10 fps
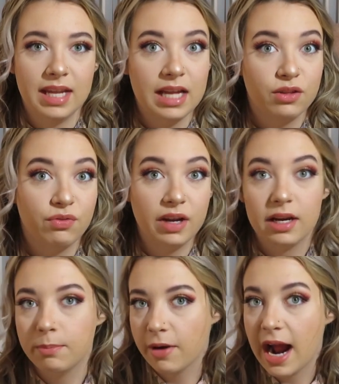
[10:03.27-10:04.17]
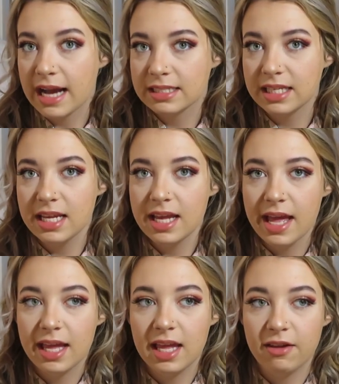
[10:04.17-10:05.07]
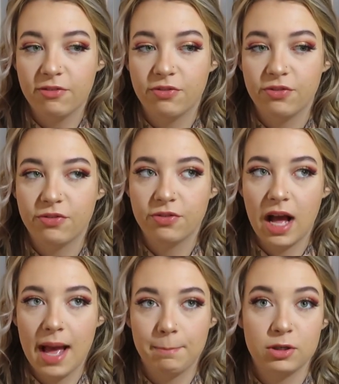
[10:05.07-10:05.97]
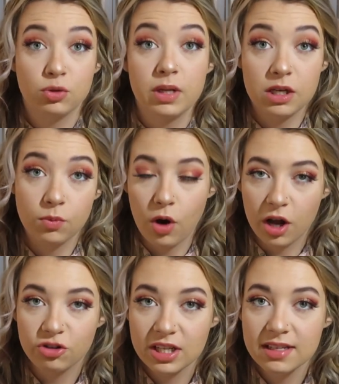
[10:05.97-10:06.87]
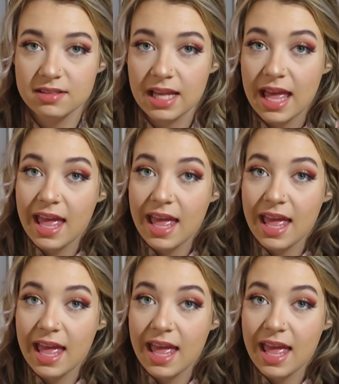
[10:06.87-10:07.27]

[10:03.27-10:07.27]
gets very brassy if I'm between washes.